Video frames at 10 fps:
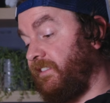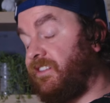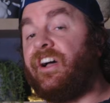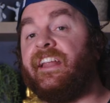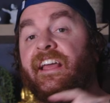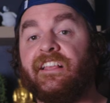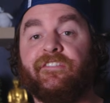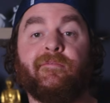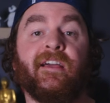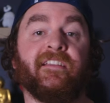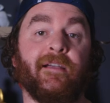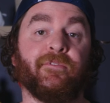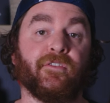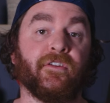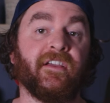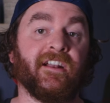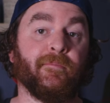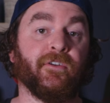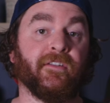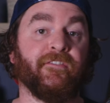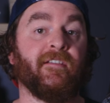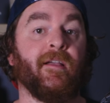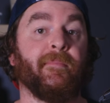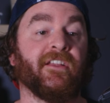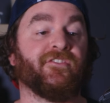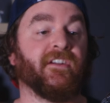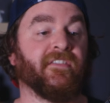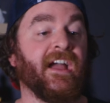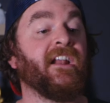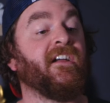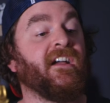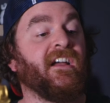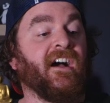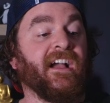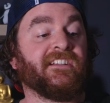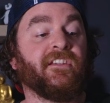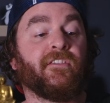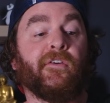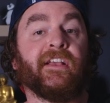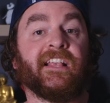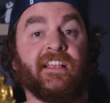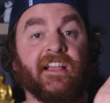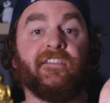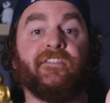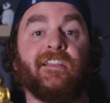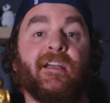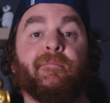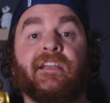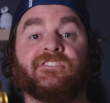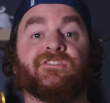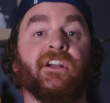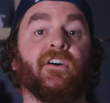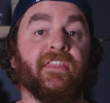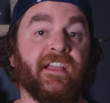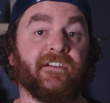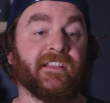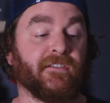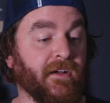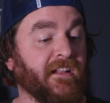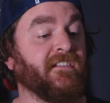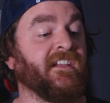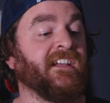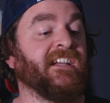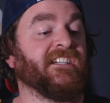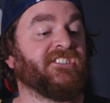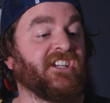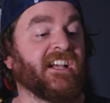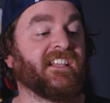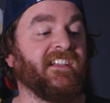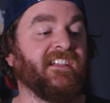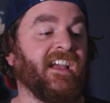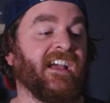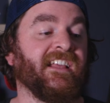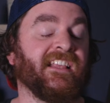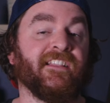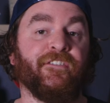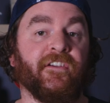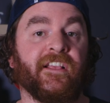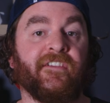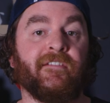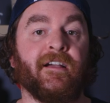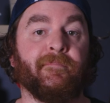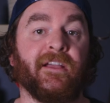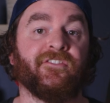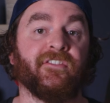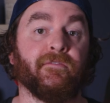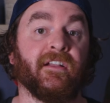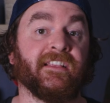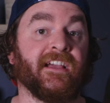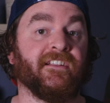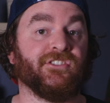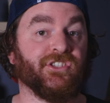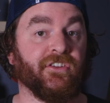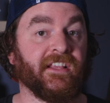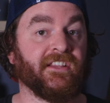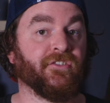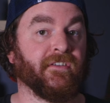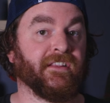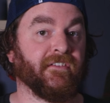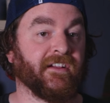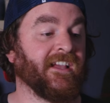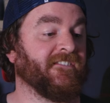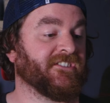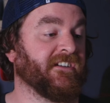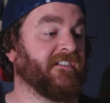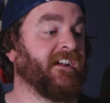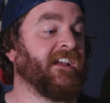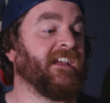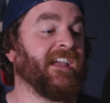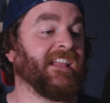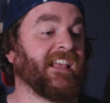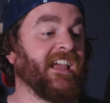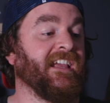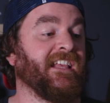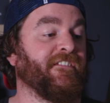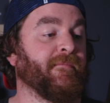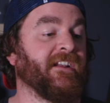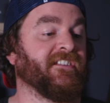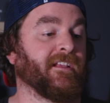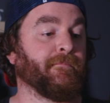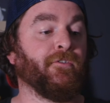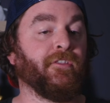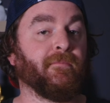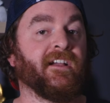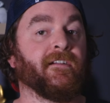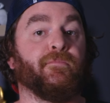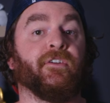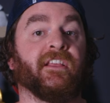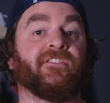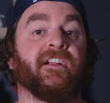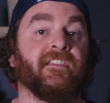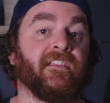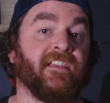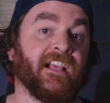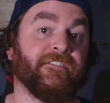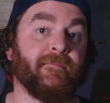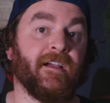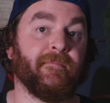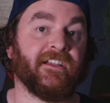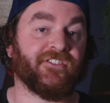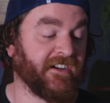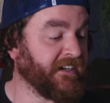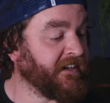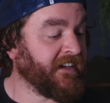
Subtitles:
light has a V-mount adapter on it and I put a V-mount battery on that. I actually throw a second V-mount battery on there as well, just in case the first V-mount battery runs out of juice during the reception. It's easy for me to just pull the plug and put it straight into the next V-mount battery.